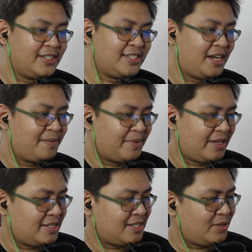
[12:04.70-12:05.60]
time,
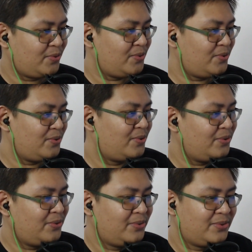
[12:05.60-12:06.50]
because
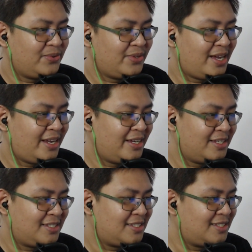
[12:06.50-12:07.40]
that
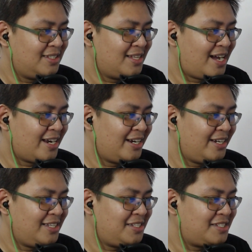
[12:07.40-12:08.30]
is not an
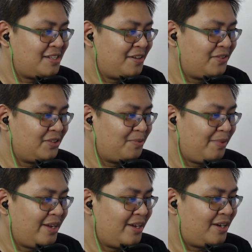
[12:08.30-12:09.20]
easy server to
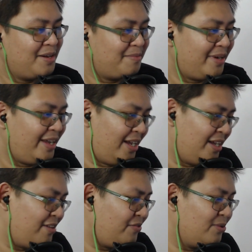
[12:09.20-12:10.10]
play on. But yeah,
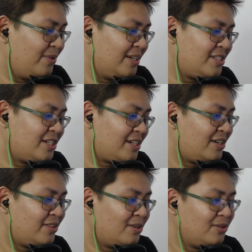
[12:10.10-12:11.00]
if you want to check
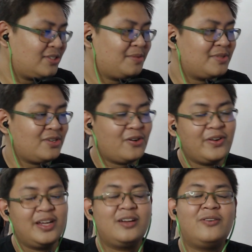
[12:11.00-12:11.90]
out the wholesome
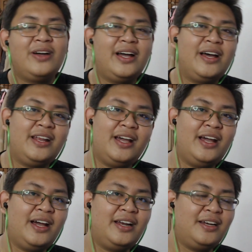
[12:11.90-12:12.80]
story, go ahead
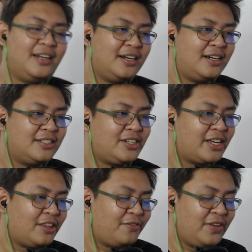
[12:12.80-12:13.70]
and check
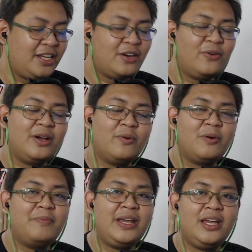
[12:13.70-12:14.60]
out the video. It
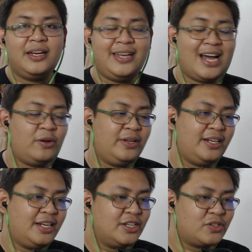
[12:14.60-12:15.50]
will be down in
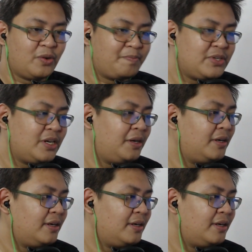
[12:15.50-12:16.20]
the description.